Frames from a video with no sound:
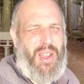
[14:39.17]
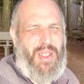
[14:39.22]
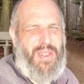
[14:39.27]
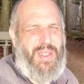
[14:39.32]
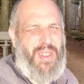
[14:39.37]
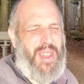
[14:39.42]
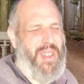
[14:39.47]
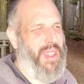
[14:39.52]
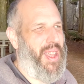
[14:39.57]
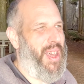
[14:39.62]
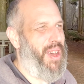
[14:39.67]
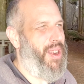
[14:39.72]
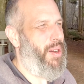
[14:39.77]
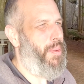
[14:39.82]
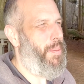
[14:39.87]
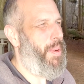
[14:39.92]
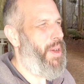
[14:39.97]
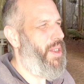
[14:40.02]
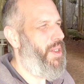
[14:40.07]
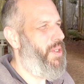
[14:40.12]
I could set that
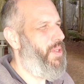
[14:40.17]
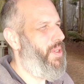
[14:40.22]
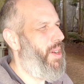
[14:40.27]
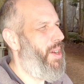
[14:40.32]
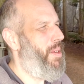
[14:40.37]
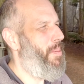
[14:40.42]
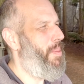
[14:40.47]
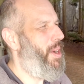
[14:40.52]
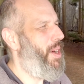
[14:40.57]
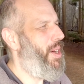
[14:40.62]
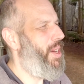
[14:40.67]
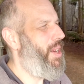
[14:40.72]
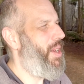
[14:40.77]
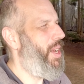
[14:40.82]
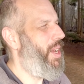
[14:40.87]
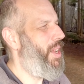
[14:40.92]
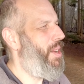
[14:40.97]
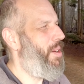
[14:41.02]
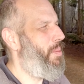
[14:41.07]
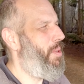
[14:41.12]
up on a tripod
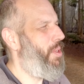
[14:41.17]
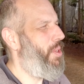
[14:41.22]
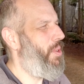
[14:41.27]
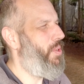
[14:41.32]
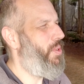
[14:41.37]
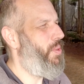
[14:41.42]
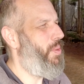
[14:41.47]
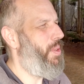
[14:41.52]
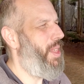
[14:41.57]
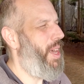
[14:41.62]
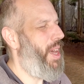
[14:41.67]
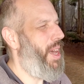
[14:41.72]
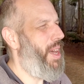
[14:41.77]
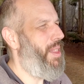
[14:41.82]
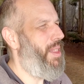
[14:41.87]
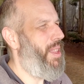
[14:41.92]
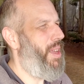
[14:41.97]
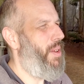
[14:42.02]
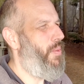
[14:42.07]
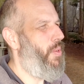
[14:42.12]
and get up close with
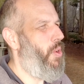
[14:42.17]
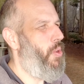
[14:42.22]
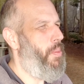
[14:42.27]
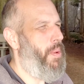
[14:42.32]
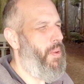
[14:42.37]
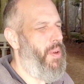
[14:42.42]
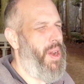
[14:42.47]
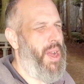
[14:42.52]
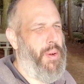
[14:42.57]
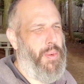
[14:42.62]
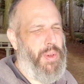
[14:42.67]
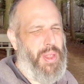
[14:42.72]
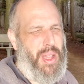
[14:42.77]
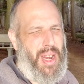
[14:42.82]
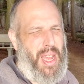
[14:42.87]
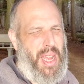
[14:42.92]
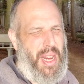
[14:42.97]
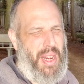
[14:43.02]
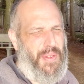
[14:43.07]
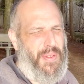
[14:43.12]
that, and then roam around with
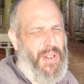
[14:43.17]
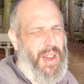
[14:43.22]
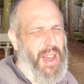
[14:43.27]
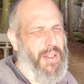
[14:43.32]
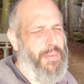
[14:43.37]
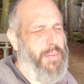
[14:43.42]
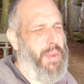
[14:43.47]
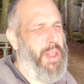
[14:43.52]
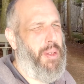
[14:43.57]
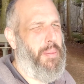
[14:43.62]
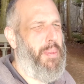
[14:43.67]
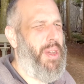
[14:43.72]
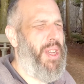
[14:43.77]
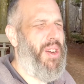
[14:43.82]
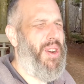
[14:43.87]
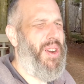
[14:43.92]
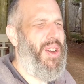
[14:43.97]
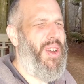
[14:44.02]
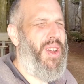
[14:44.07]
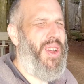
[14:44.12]
an
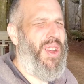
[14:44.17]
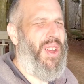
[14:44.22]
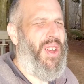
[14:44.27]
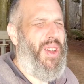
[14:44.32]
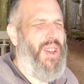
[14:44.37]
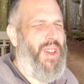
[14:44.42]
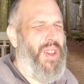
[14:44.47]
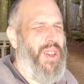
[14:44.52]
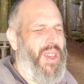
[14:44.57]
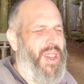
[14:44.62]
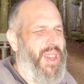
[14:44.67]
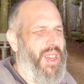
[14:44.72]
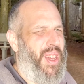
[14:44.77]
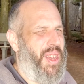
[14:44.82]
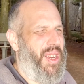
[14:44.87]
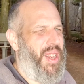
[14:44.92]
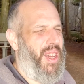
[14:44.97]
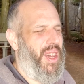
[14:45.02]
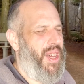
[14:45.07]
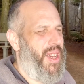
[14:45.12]
85mm
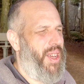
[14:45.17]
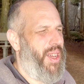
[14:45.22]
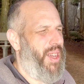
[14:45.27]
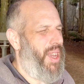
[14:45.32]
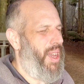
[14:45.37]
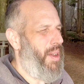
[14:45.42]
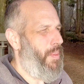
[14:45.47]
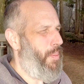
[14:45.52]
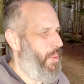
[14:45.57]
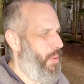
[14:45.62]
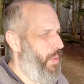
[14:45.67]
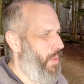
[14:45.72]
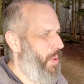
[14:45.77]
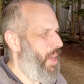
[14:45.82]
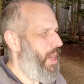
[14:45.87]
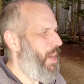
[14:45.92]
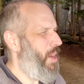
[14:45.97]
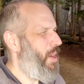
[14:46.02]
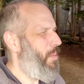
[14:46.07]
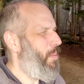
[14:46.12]
and get
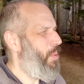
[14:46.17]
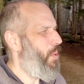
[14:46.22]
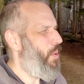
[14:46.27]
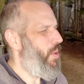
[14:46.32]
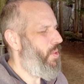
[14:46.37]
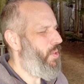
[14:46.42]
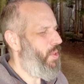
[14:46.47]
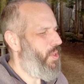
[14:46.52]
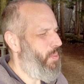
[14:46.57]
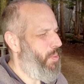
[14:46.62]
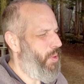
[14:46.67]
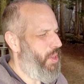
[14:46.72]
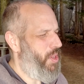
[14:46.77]
pretty good portraits.